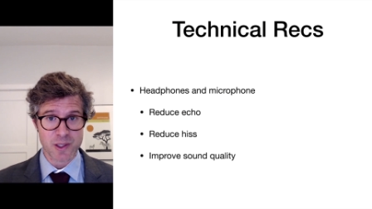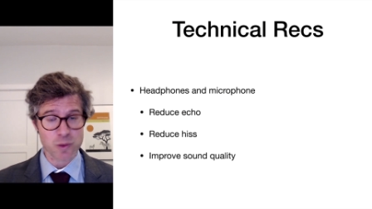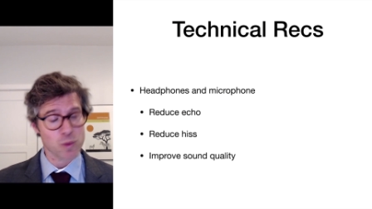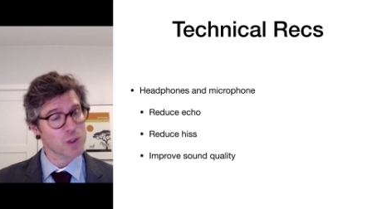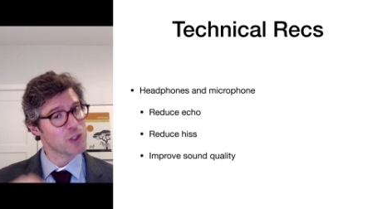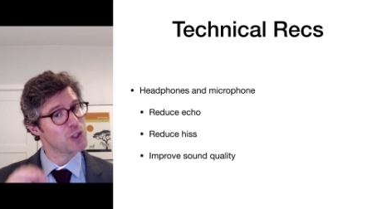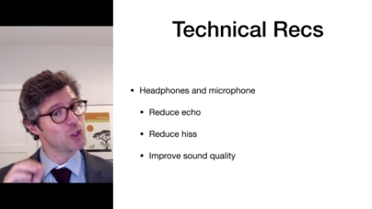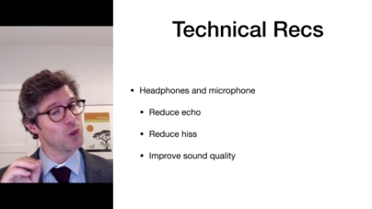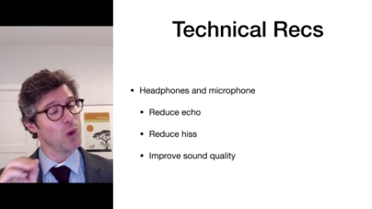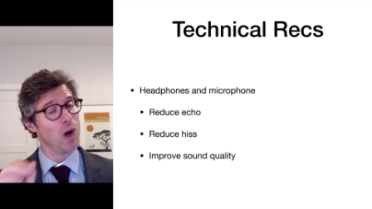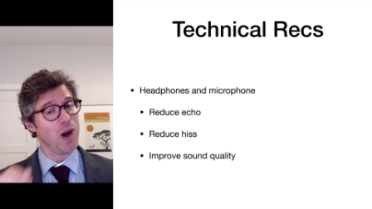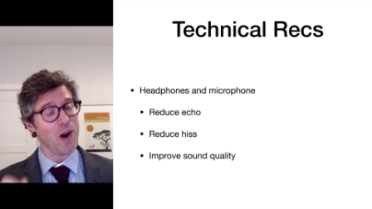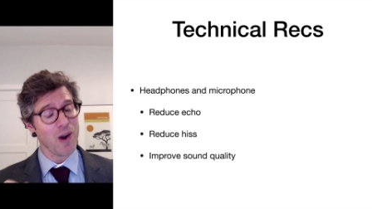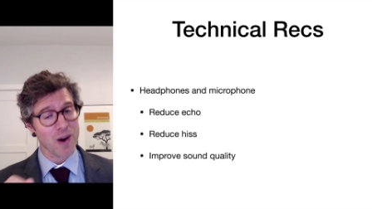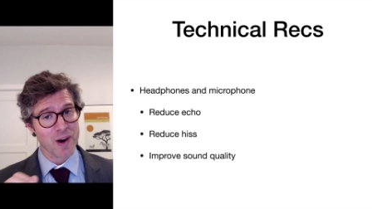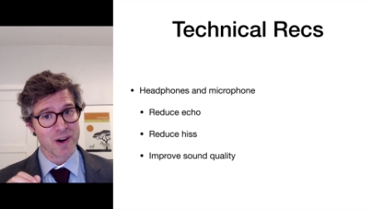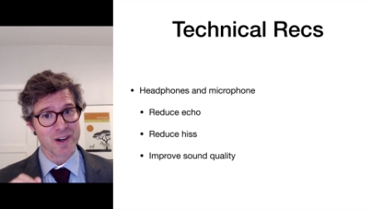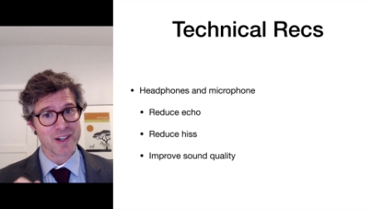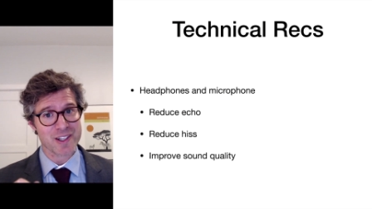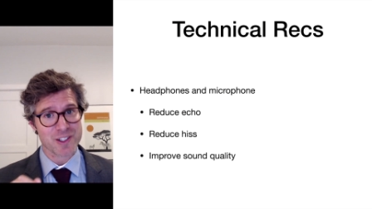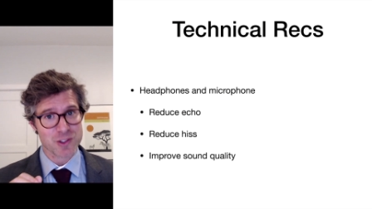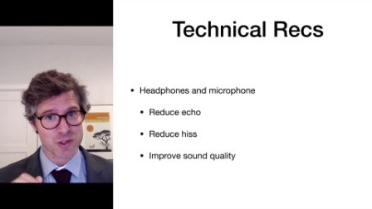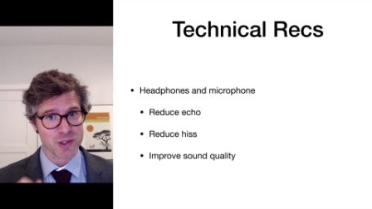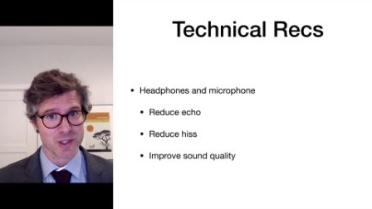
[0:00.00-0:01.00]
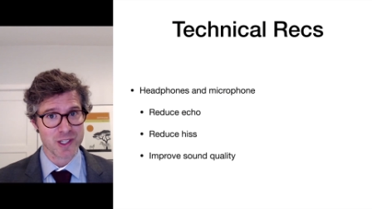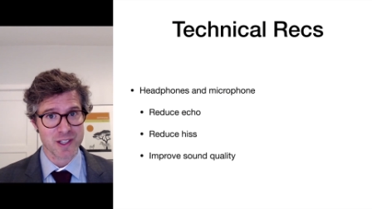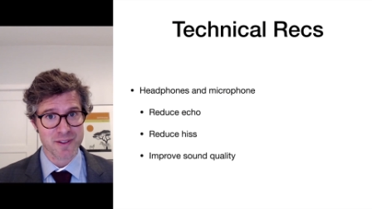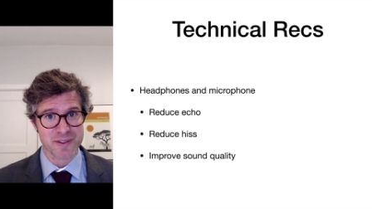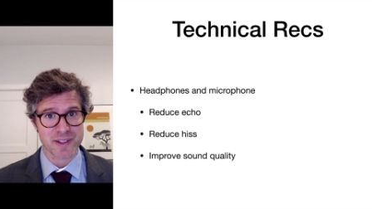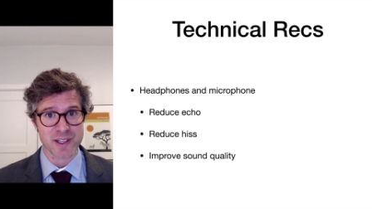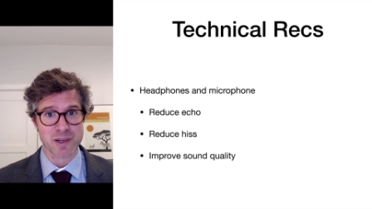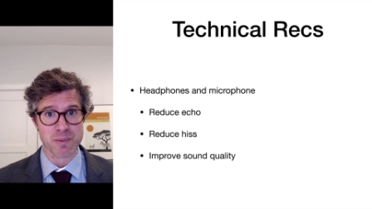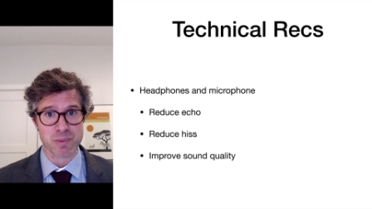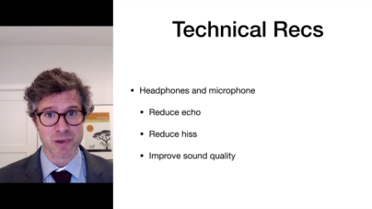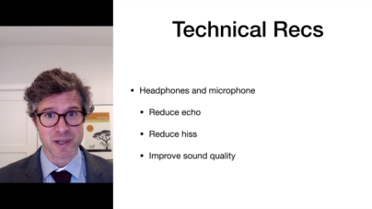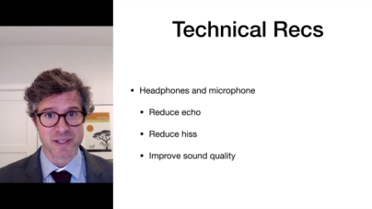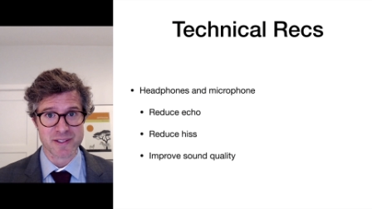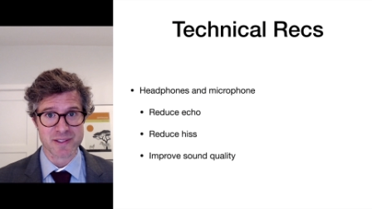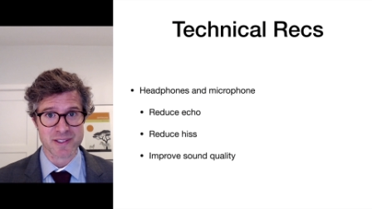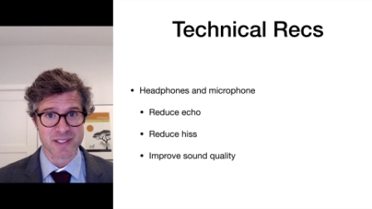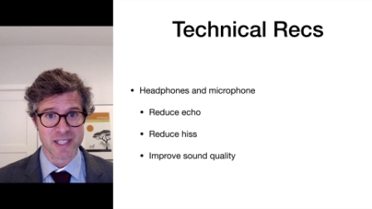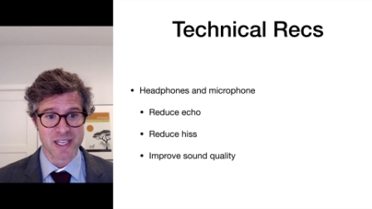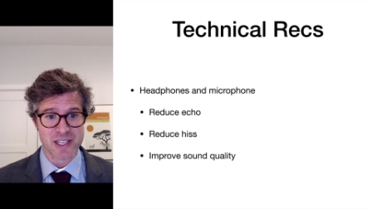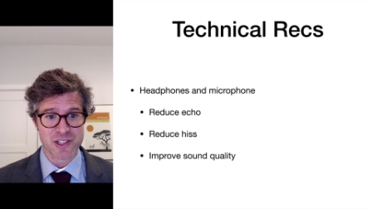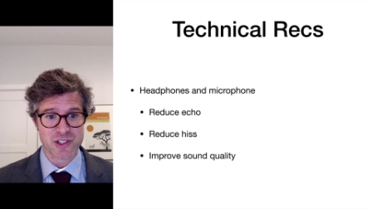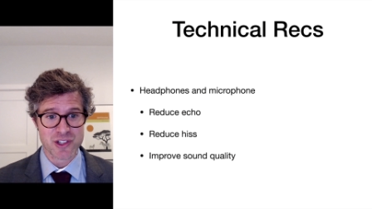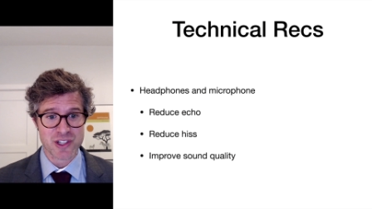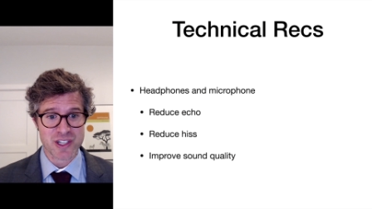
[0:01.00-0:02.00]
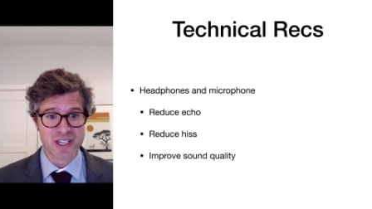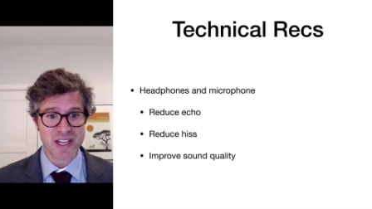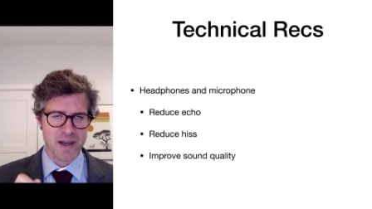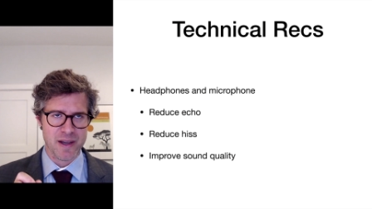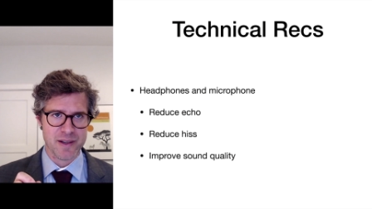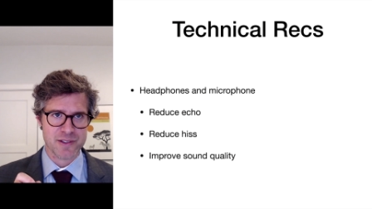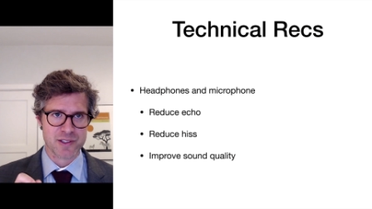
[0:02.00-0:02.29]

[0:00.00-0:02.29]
which you are because you're giving a presentation.